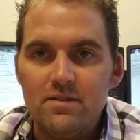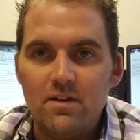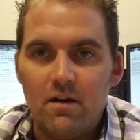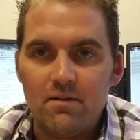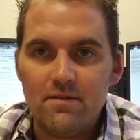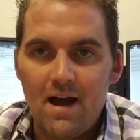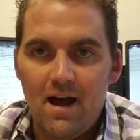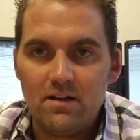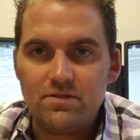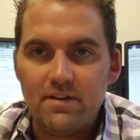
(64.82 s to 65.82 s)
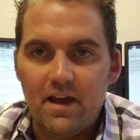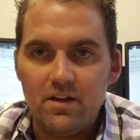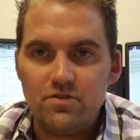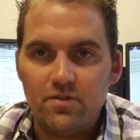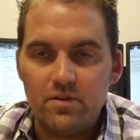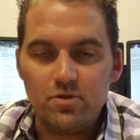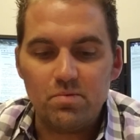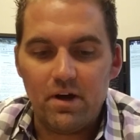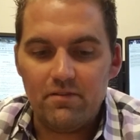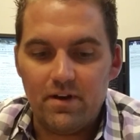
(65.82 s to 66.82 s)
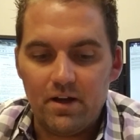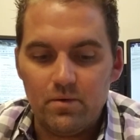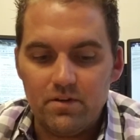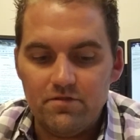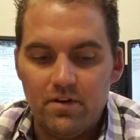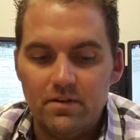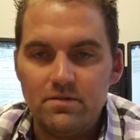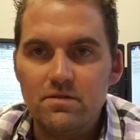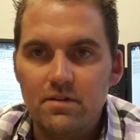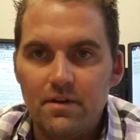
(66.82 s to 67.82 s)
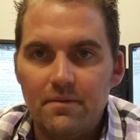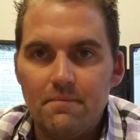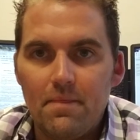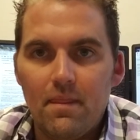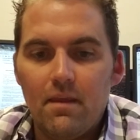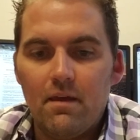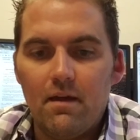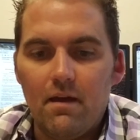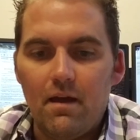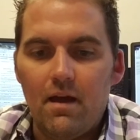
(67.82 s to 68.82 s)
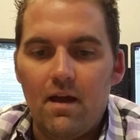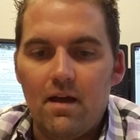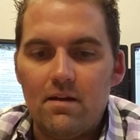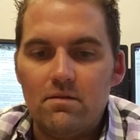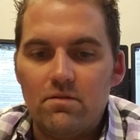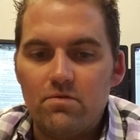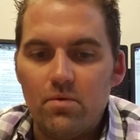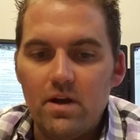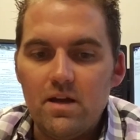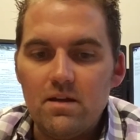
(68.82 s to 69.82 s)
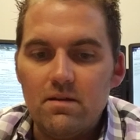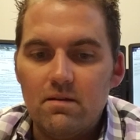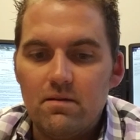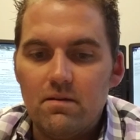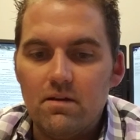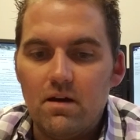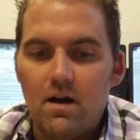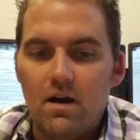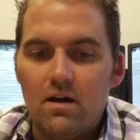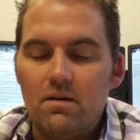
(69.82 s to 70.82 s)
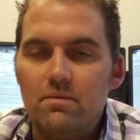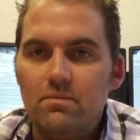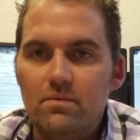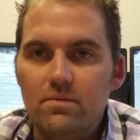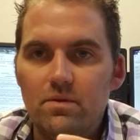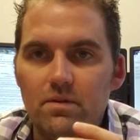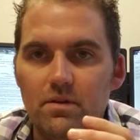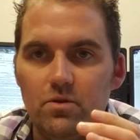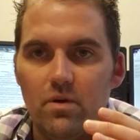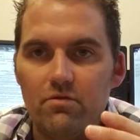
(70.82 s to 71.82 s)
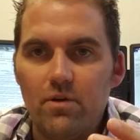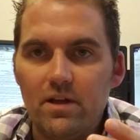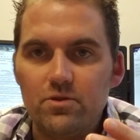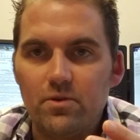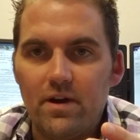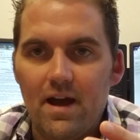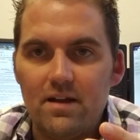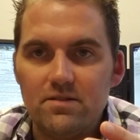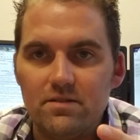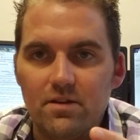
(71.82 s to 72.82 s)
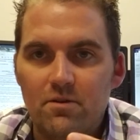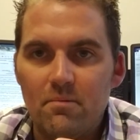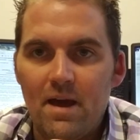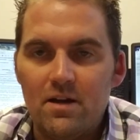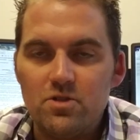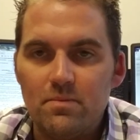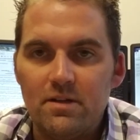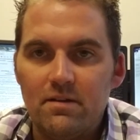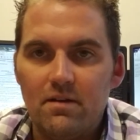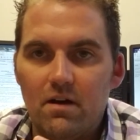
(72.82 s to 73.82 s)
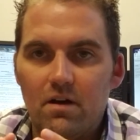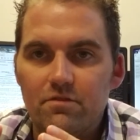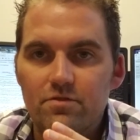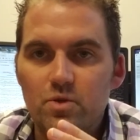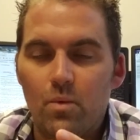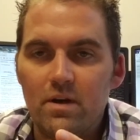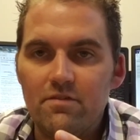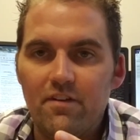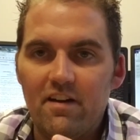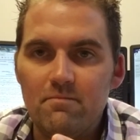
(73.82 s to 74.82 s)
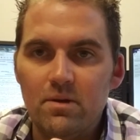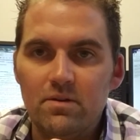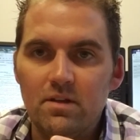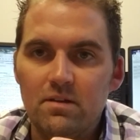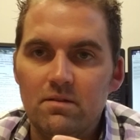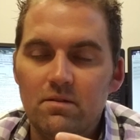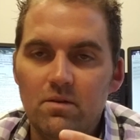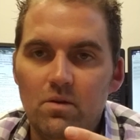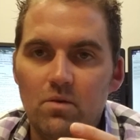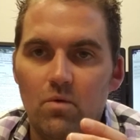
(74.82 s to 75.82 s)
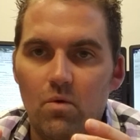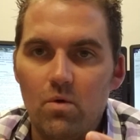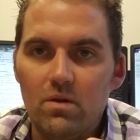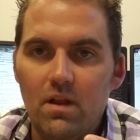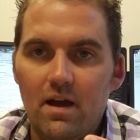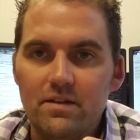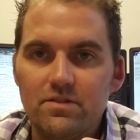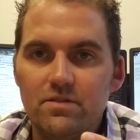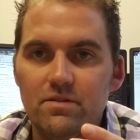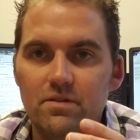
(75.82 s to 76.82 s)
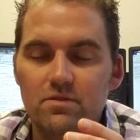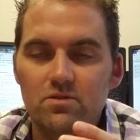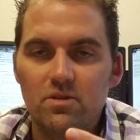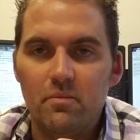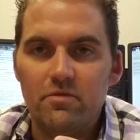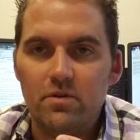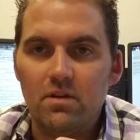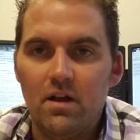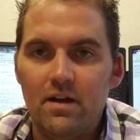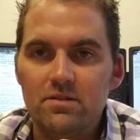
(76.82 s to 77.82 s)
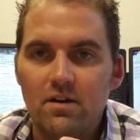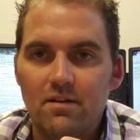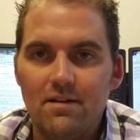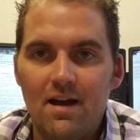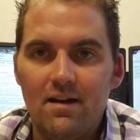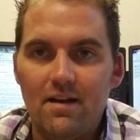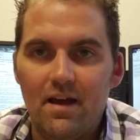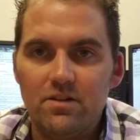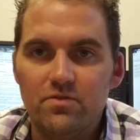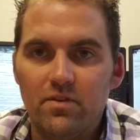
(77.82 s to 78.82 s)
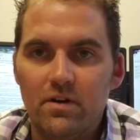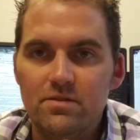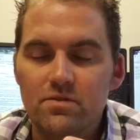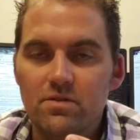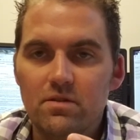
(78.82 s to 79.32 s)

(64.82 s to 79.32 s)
are not hedge funds or private equity funds. And three, you have regulatory assets under management of 25 million or less. Some of your clients are not hedge funds